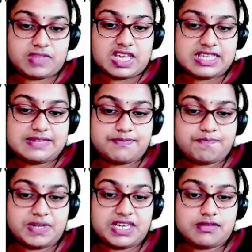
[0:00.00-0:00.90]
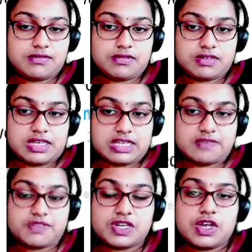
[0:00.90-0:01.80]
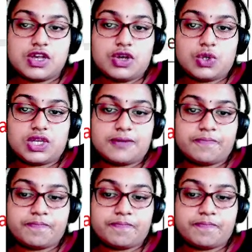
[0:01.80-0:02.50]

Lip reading: SMP systems. Okay.